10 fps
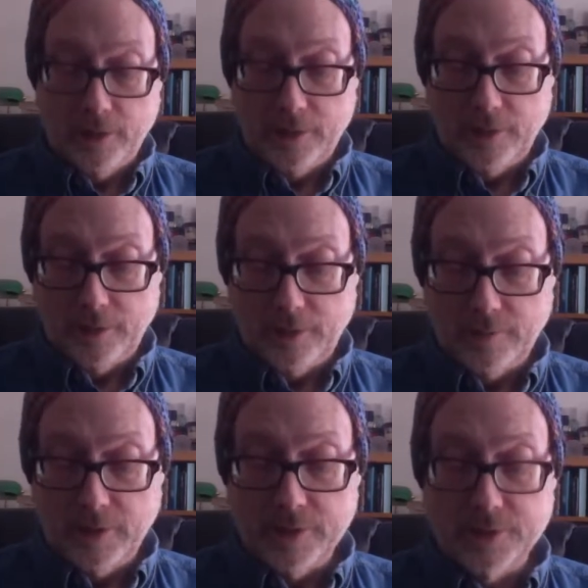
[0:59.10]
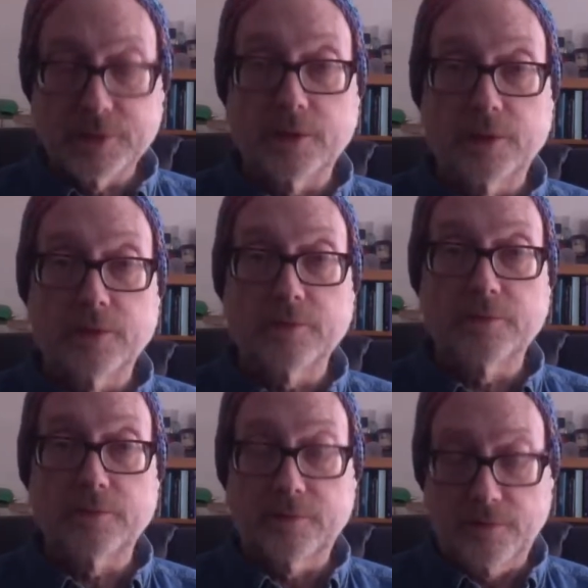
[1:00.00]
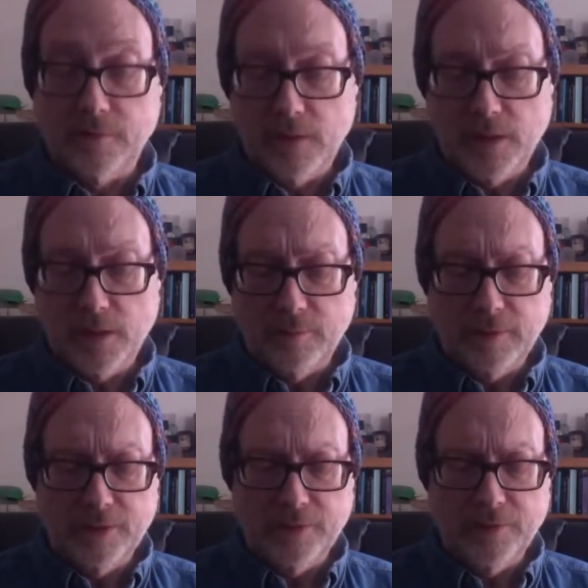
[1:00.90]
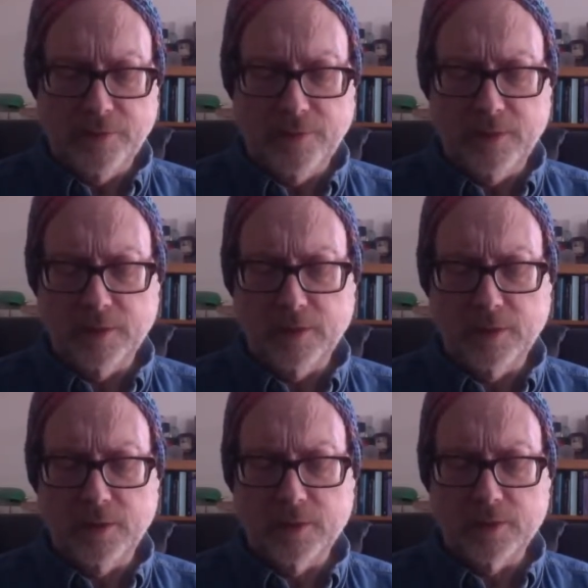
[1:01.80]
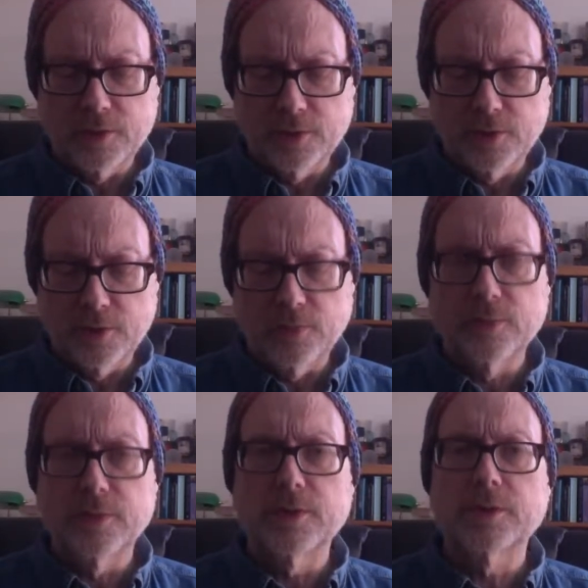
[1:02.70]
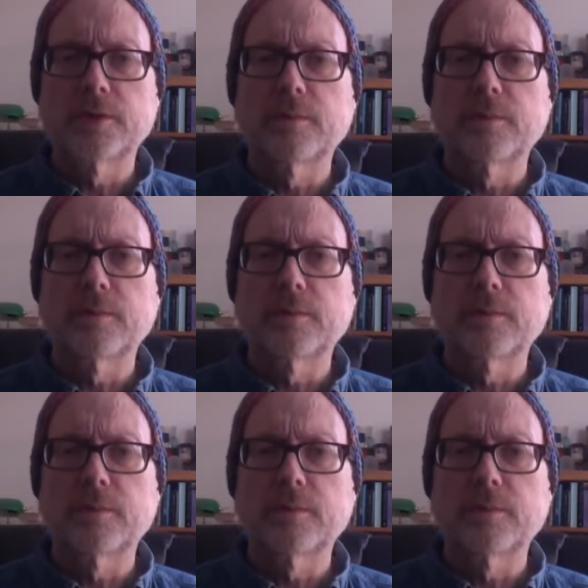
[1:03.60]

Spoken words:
a scarf. I think I showed it in